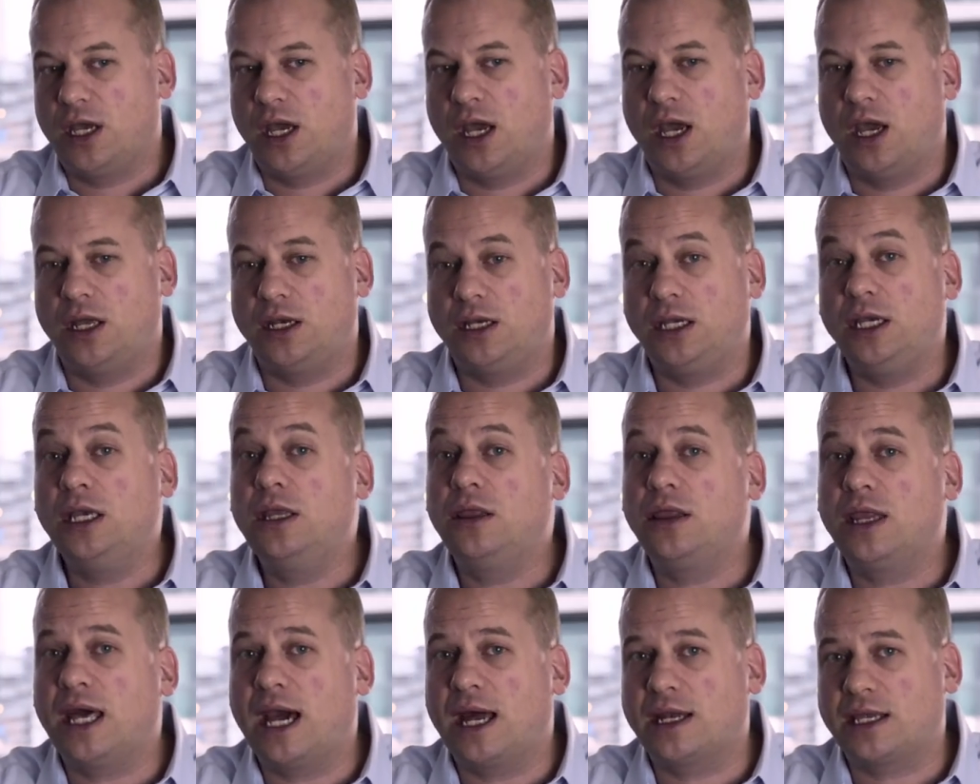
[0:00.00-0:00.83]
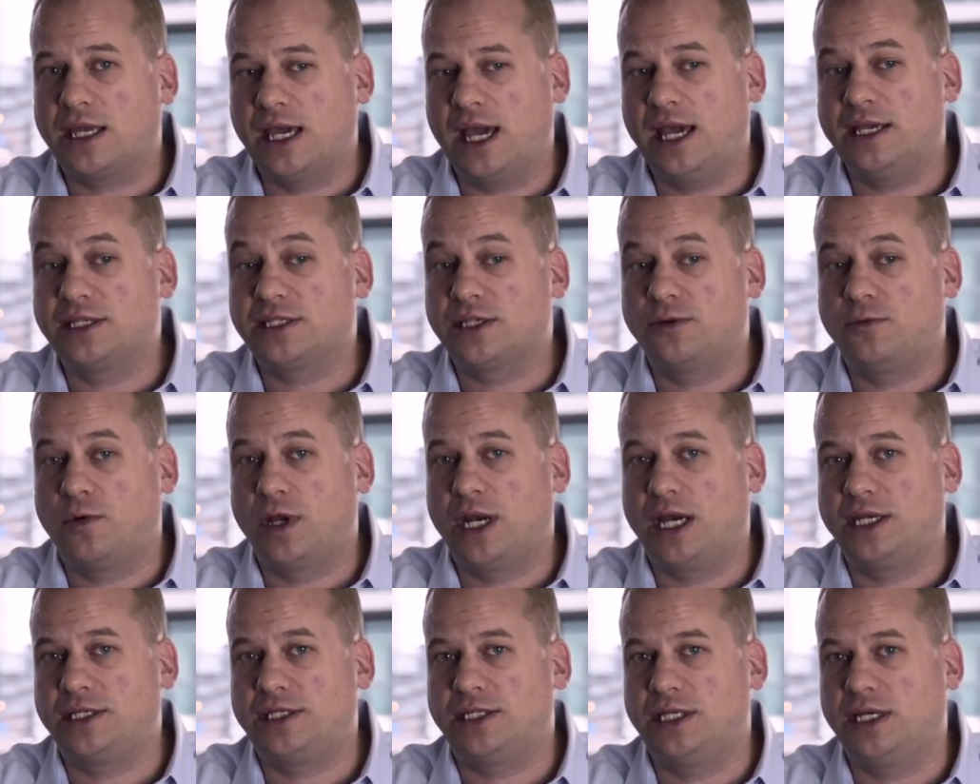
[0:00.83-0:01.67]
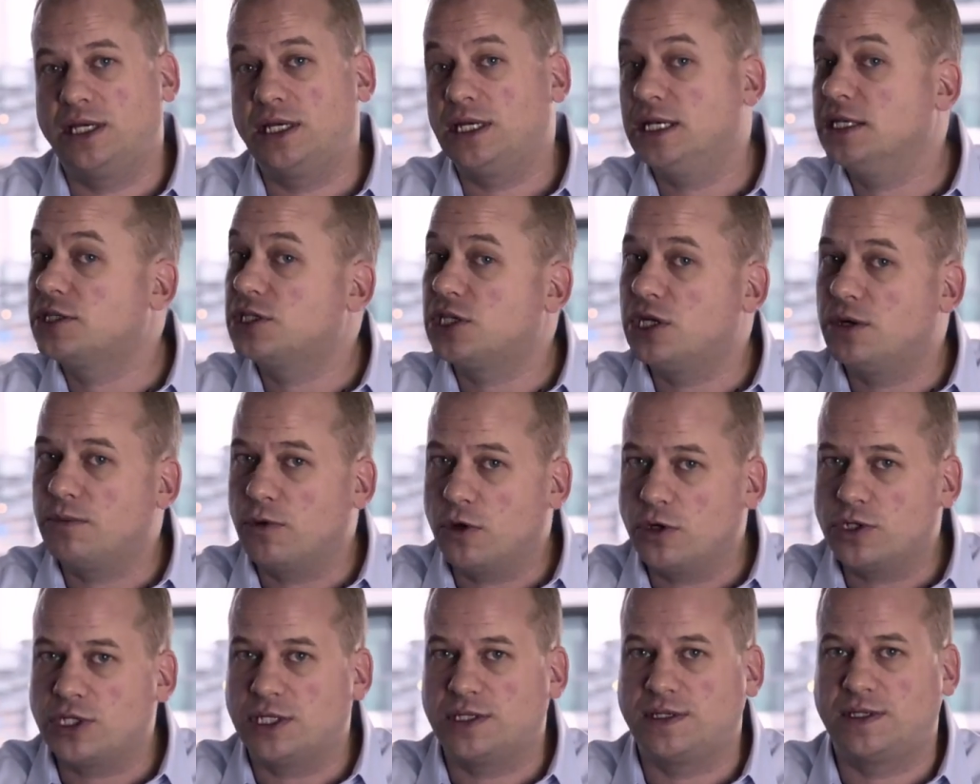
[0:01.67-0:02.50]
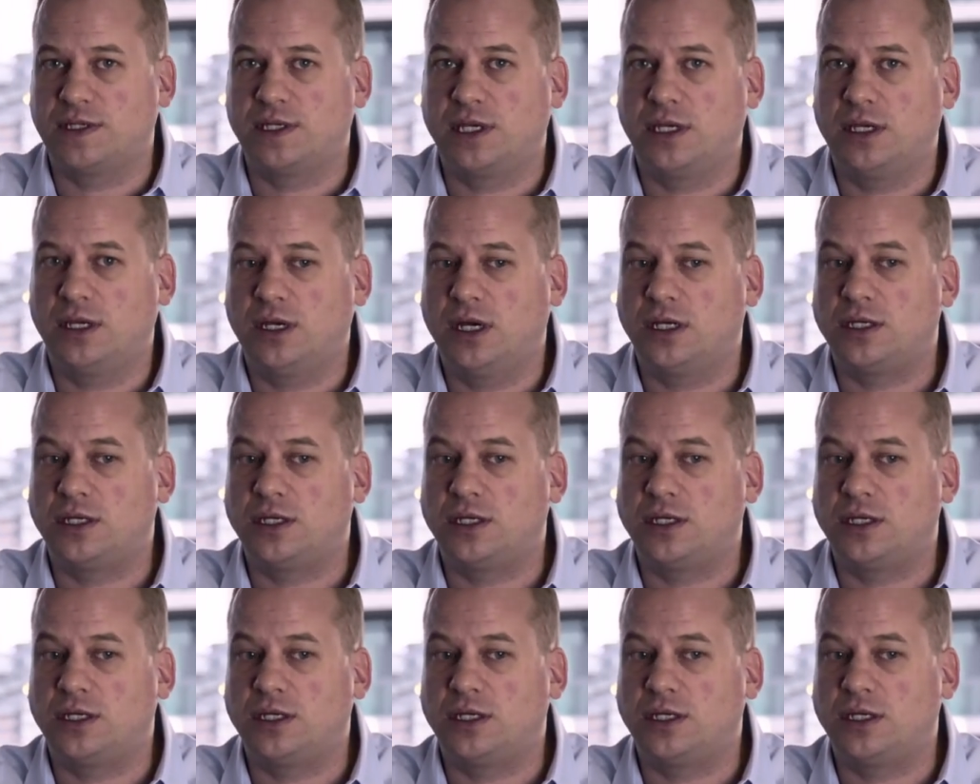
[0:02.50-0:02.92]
And in that case, and when I see it, it's an emergency.